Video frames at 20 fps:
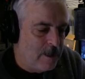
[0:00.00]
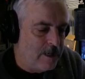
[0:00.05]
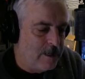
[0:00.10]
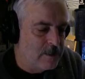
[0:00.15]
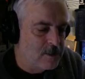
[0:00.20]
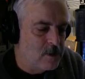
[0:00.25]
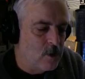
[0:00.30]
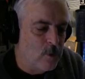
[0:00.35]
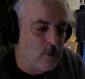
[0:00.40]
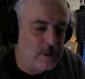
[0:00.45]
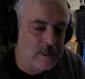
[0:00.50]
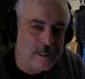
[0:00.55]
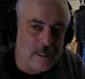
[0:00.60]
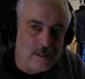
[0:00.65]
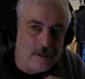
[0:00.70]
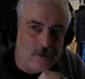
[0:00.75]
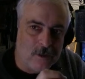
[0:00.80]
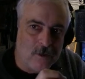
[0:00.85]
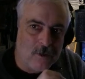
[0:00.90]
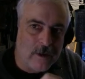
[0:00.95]
And so what
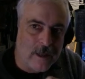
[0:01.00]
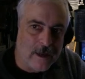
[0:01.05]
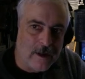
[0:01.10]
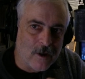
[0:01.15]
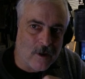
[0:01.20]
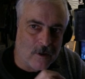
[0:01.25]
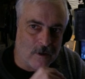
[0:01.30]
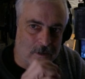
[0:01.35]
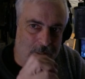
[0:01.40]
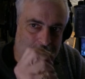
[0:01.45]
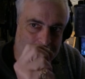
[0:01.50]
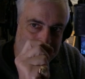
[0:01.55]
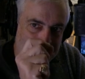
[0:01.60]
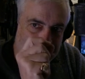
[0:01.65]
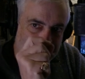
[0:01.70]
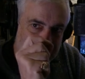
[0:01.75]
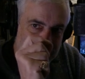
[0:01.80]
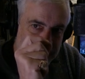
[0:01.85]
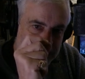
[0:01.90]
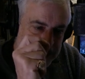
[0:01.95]
they do now, they
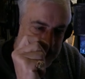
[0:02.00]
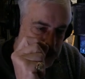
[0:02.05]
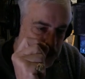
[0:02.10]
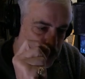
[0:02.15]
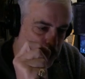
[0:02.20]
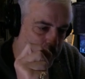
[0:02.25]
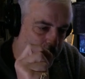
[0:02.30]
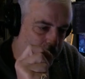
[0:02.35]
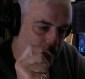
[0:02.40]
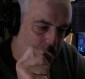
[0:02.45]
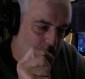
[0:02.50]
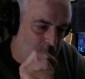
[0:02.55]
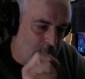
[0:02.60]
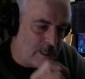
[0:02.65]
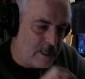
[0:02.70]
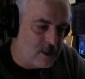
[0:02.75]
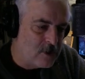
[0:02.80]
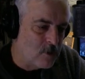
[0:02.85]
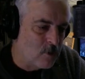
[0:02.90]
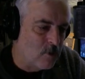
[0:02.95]
can actually train a
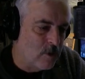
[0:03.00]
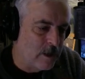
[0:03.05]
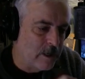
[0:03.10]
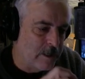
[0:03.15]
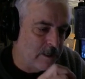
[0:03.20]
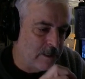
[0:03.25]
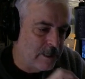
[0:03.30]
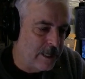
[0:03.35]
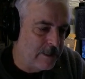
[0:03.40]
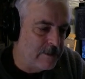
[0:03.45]
laser on it,